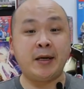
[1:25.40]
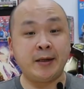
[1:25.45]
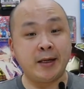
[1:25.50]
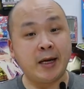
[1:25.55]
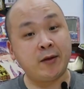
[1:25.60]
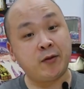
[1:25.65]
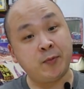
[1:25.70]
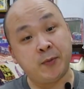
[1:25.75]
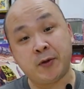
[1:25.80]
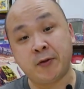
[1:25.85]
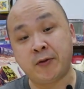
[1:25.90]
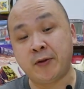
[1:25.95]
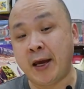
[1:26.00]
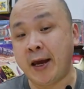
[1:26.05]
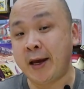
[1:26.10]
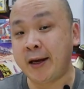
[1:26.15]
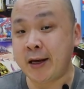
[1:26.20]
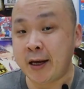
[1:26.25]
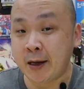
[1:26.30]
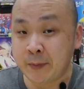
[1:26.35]
My name is Mr.
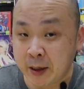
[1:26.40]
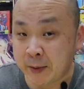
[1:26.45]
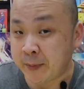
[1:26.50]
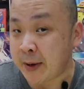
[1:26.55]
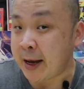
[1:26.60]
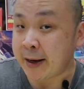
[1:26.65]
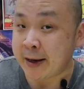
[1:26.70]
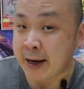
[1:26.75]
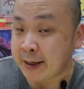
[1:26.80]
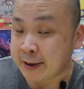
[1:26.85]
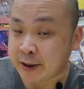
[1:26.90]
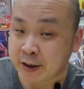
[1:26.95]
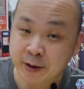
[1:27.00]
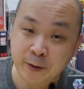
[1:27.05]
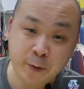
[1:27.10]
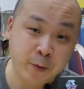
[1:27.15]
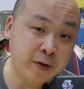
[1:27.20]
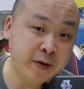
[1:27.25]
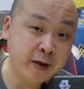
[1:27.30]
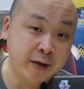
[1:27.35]
Stan, coming back at
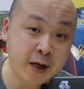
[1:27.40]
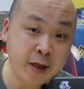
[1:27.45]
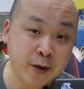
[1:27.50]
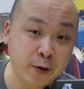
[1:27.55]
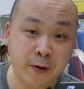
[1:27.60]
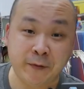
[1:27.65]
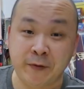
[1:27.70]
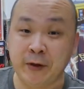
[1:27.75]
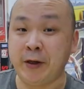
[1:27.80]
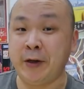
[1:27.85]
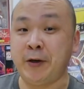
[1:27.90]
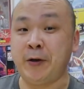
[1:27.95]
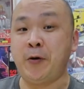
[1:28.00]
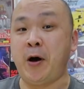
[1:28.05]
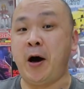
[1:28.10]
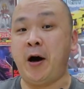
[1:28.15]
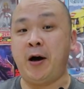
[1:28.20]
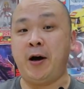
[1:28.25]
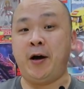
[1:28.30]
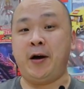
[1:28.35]
you with another review
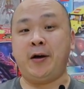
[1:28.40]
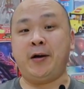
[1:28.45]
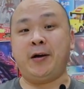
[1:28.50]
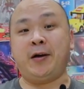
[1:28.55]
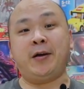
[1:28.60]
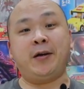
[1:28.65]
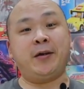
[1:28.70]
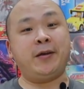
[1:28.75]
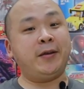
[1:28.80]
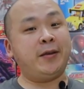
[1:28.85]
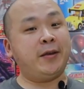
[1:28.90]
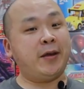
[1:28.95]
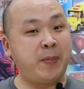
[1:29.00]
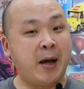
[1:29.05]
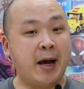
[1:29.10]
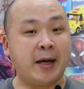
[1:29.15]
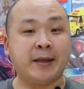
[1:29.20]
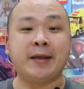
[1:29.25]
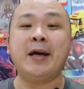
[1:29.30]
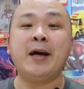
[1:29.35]
on
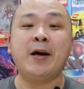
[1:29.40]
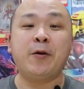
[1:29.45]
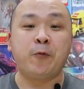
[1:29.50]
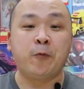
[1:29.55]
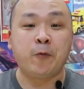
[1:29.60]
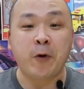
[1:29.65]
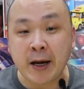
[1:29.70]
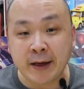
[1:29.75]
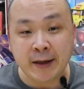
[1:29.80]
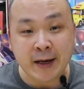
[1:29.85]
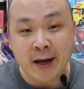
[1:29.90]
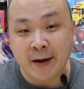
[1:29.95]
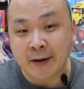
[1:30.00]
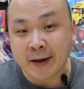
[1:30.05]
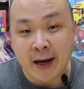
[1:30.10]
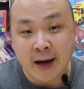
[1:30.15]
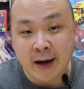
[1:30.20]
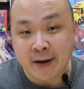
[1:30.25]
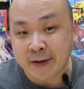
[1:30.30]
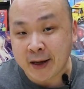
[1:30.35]
spot. Right now,
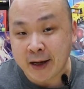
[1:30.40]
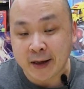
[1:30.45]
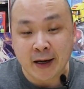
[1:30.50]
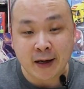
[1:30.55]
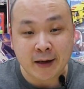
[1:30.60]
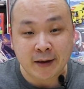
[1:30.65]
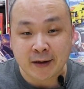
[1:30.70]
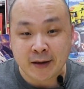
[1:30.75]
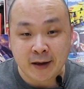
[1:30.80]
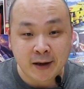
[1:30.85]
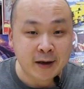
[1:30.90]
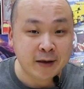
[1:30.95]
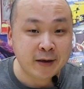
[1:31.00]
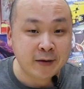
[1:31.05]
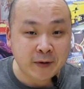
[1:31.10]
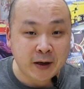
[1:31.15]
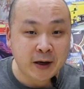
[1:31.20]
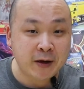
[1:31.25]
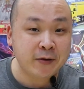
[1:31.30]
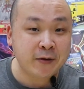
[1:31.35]
guys, I got a ton
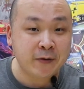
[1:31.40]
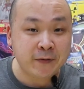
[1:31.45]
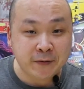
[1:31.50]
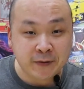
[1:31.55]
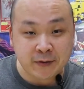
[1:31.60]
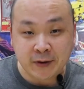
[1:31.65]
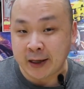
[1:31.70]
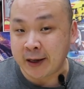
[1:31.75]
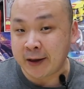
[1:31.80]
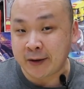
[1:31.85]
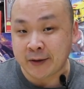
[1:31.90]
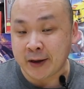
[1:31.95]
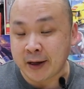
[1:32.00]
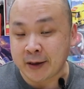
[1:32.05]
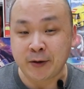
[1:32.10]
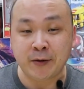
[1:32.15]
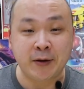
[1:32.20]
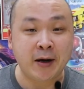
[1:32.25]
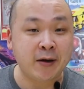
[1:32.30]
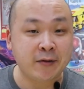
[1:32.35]
of other things
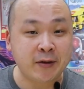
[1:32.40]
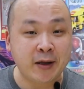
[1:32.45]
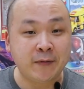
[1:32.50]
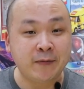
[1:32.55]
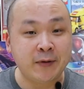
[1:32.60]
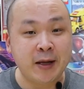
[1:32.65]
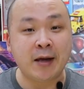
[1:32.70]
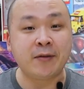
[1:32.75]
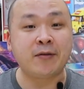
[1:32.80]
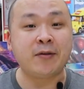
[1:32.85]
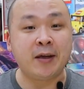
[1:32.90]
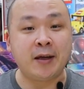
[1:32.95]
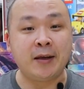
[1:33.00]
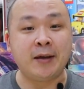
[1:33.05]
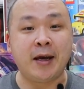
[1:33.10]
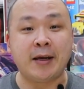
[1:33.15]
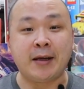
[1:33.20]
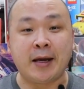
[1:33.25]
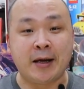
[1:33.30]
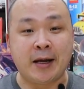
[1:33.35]
that you guys have not seen
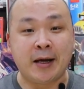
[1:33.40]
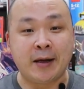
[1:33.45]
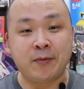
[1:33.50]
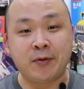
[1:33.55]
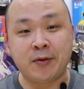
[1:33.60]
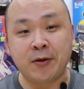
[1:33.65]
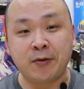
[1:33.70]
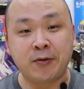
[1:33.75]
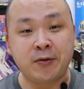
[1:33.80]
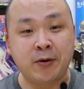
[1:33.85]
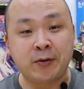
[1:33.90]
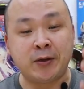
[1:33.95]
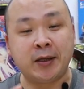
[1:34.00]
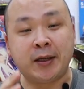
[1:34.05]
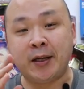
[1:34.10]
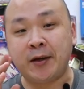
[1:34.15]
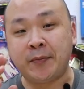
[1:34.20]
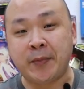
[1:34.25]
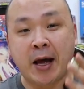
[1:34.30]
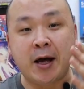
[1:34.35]
yet, and I am so stoked to
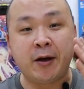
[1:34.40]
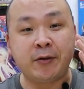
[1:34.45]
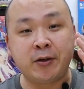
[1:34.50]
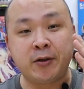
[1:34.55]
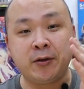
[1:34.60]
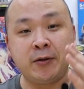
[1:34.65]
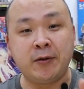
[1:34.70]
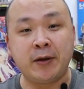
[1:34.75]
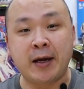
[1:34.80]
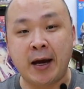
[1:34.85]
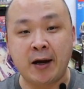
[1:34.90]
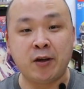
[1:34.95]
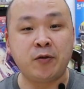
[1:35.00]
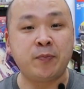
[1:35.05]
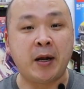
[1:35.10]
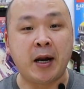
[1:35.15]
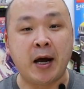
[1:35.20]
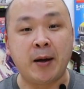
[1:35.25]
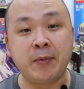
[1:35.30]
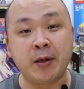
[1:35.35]
get them out to you guys,
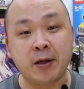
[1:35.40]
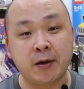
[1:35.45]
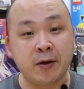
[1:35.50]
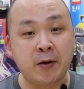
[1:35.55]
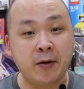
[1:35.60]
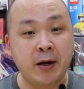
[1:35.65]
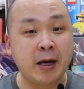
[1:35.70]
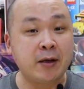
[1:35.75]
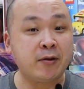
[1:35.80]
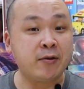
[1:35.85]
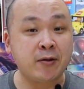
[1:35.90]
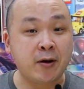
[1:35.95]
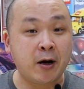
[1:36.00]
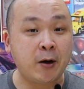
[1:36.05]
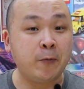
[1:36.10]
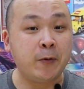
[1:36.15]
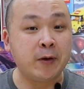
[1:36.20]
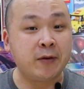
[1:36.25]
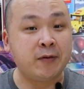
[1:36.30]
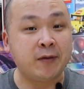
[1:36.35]
but I'm going to go ahead and
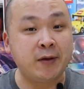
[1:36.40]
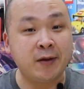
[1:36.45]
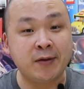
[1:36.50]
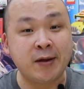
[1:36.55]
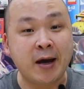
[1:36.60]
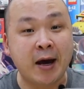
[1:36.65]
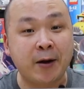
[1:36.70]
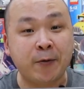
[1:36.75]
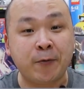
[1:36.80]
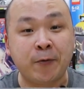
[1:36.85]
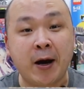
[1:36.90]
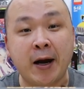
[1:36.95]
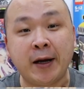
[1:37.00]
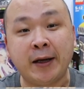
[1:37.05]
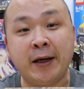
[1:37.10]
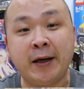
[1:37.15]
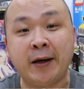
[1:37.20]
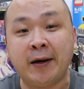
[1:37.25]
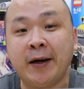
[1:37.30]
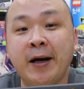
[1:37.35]
start with this guy right
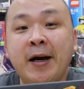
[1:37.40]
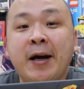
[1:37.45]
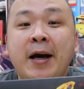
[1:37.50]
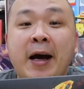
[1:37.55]
here.